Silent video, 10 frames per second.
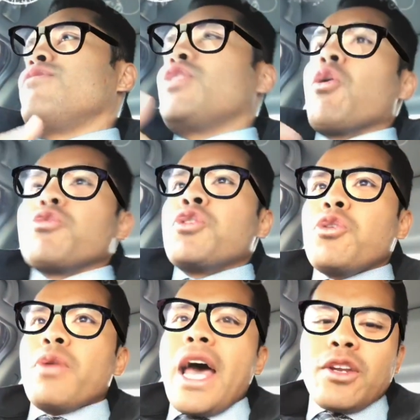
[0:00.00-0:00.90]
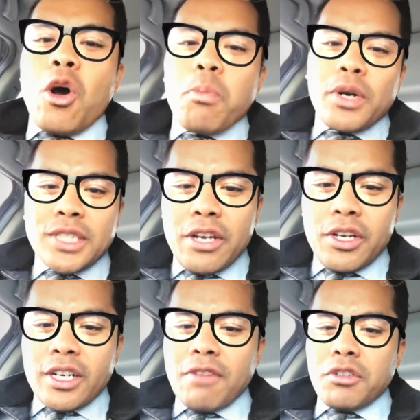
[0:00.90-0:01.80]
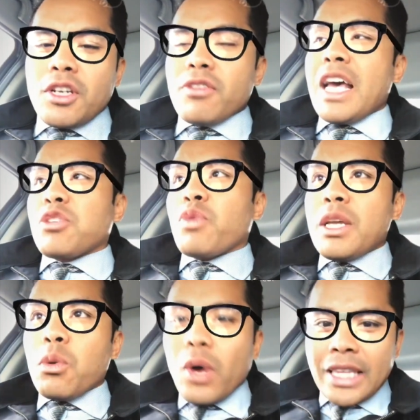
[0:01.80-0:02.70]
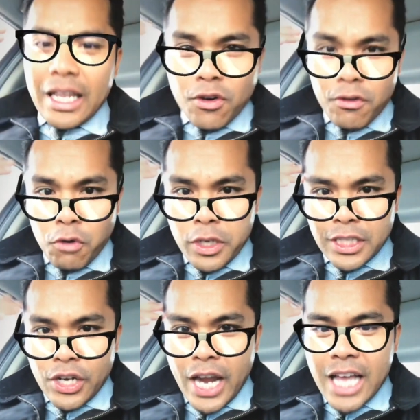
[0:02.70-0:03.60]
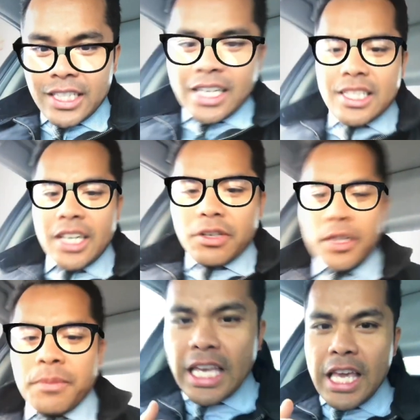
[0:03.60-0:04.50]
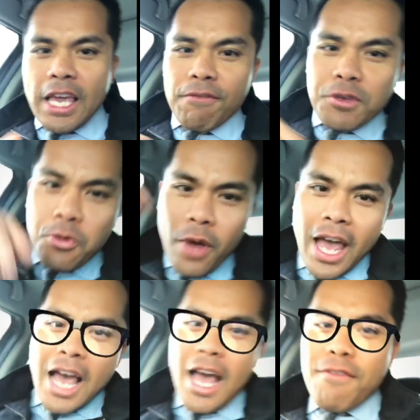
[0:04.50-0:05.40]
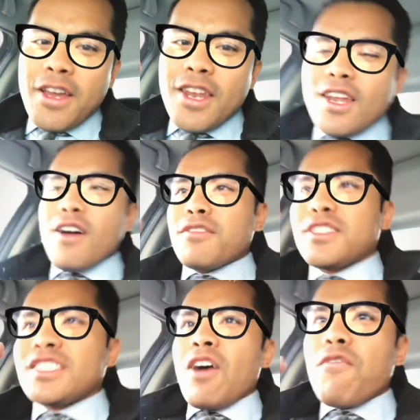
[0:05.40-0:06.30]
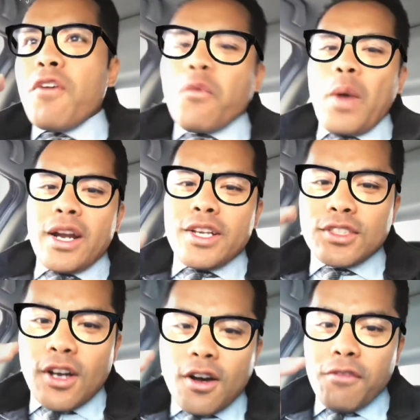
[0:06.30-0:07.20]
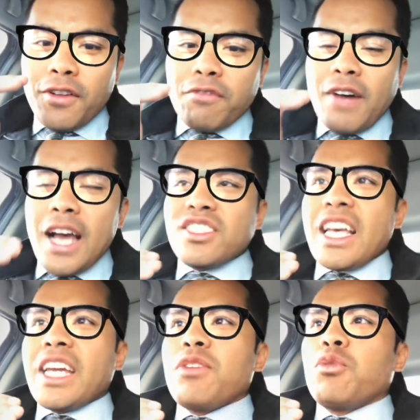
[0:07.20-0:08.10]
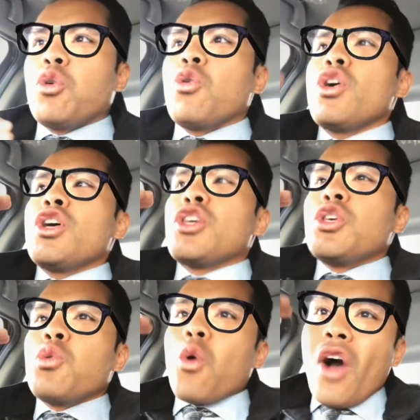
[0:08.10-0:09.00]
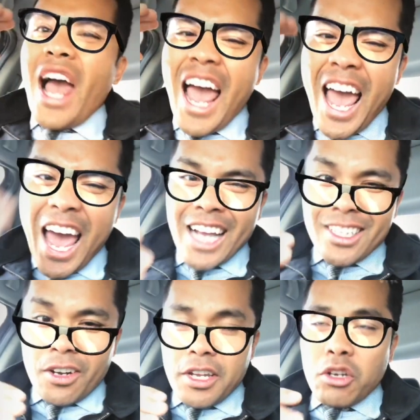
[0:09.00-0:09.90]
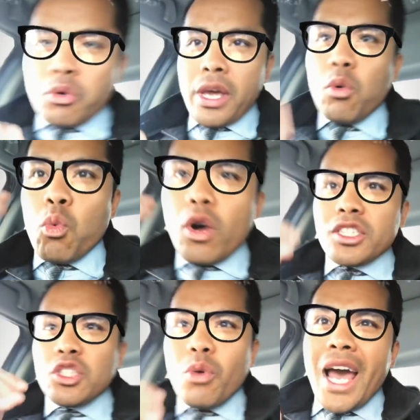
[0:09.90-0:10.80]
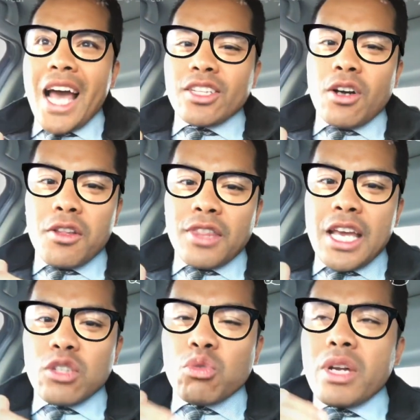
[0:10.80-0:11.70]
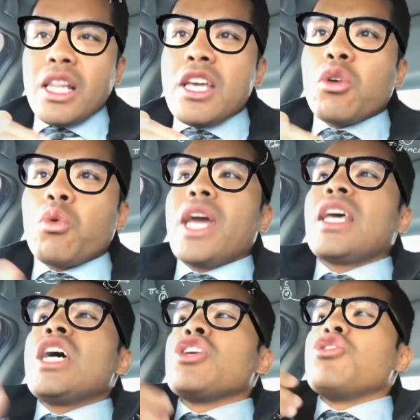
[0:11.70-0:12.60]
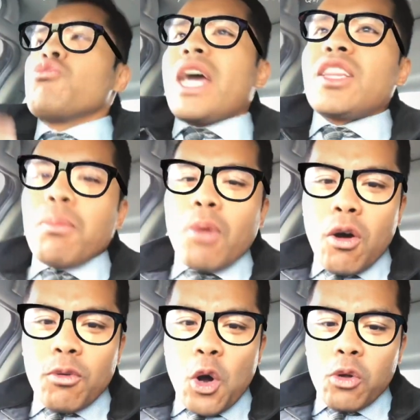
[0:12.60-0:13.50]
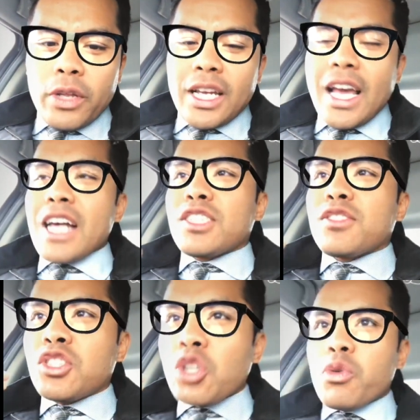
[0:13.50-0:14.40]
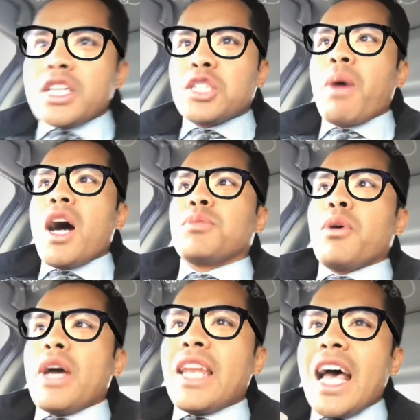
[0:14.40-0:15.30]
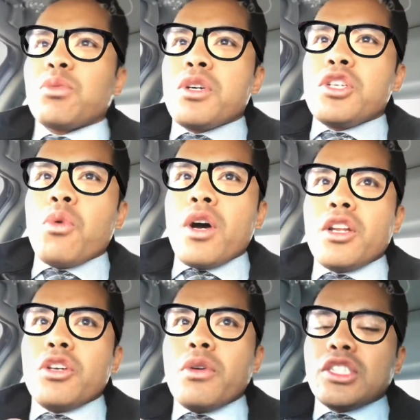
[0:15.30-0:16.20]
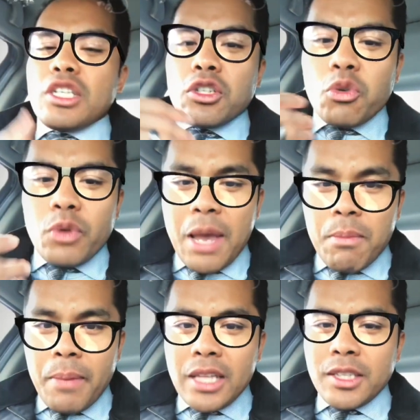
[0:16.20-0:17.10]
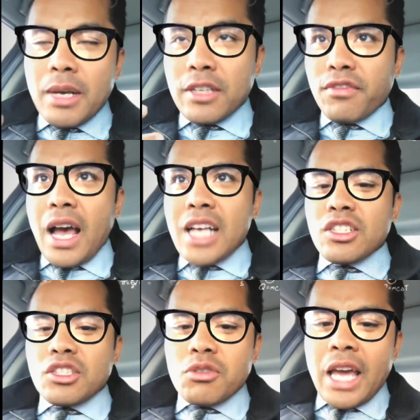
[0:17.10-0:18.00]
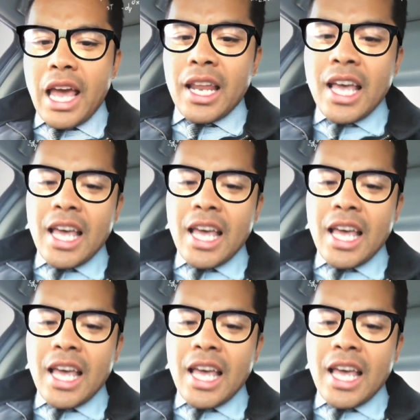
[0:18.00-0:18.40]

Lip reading: Don't do that. Don't push out your comfort zone. That's really what that little voice in your head is going to tell you. If you have enough self-awareness of the 5-second rule, you will act on it quick. Once you act on things really quick, you get the ball rolling as soon as possible. And that's what you want to do, is just create momentum as fast as you can.